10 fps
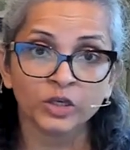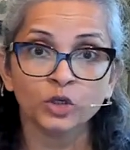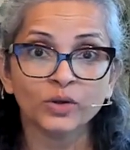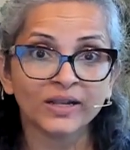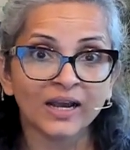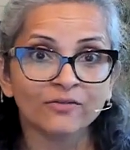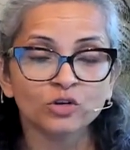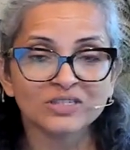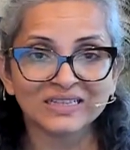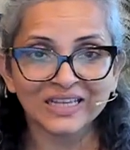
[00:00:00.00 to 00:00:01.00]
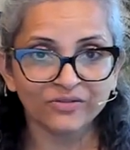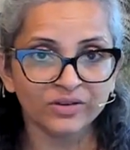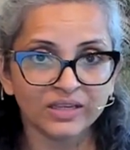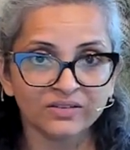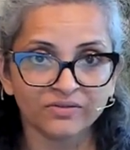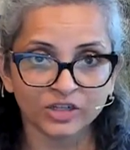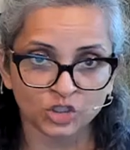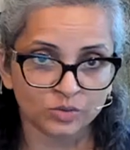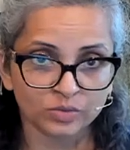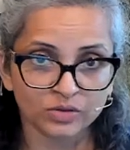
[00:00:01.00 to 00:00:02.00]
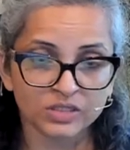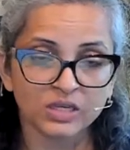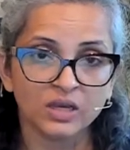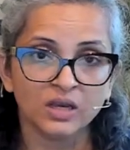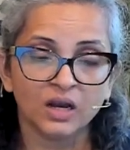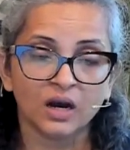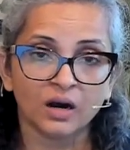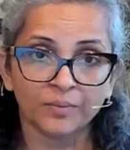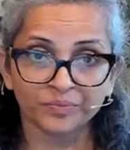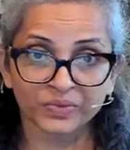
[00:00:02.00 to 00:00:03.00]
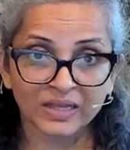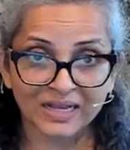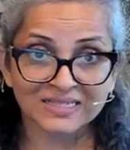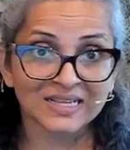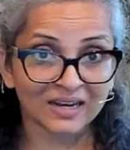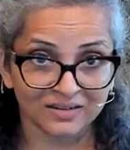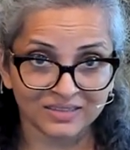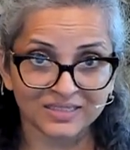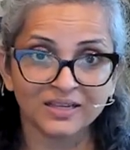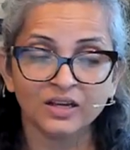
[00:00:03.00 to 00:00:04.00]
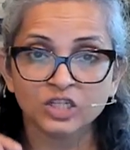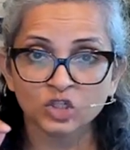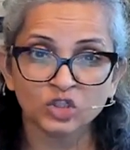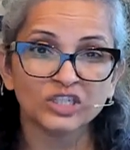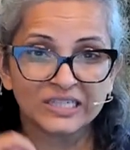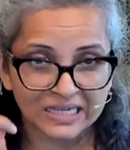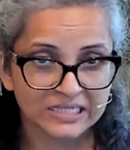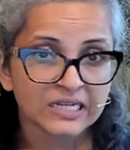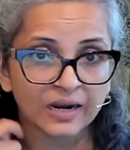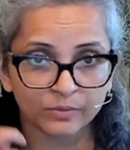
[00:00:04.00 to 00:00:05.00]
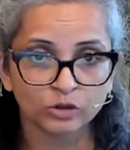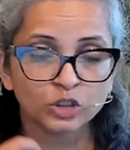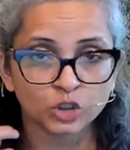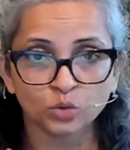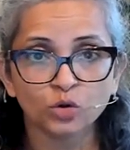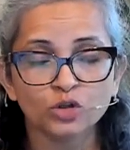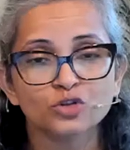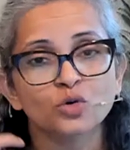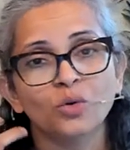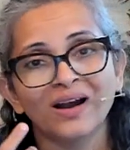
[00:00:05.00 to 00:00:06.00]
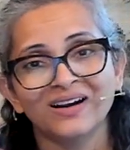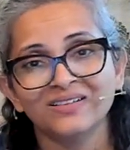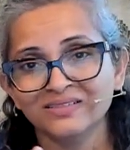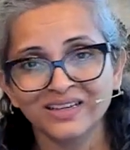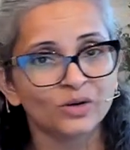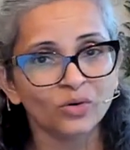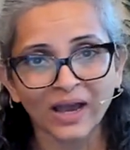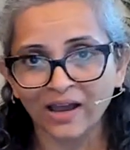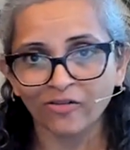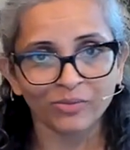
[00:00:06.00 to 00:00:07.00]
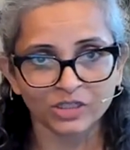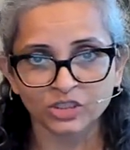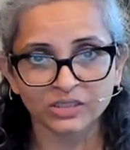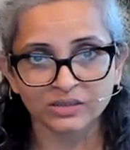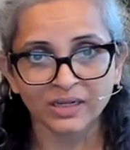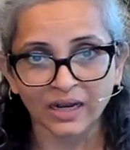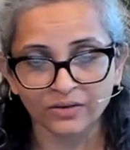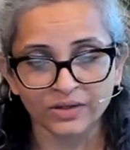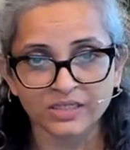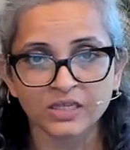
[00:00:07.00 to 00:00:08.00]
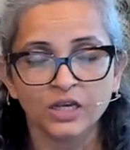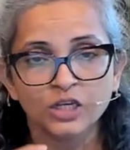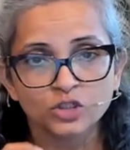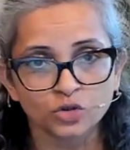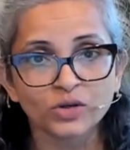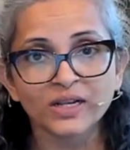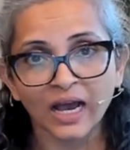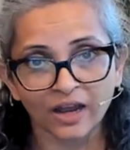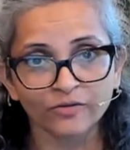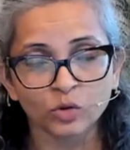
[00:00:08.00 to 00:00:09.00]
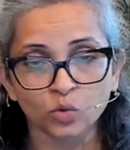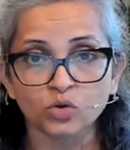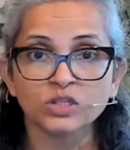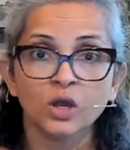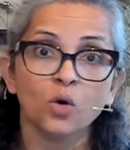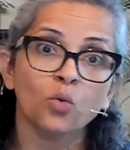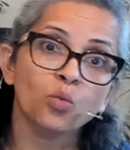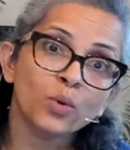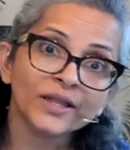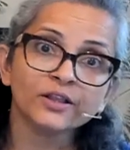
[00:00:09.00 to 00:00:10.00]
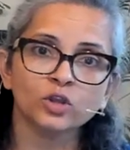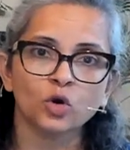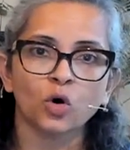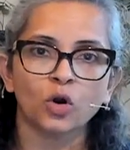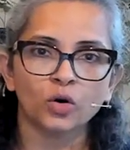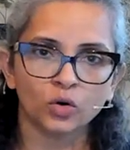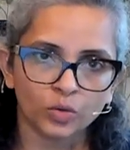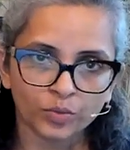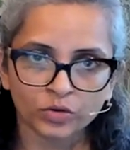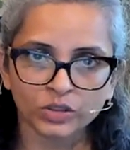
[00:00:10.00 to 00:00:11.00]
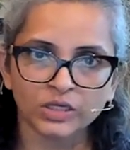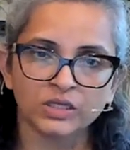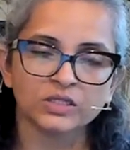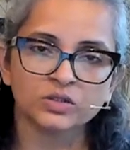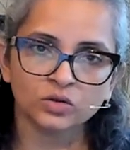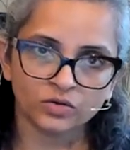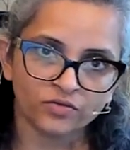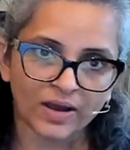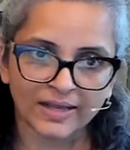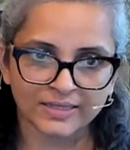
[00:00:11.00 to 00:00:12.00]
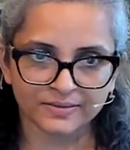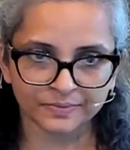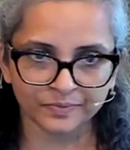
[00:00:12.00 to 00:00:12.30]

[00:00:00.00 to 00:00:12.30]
You can have those leafy vegetables as salads. So it takes time to chew also, and they don't have much calories. So you can have those with your good proteins, good fats.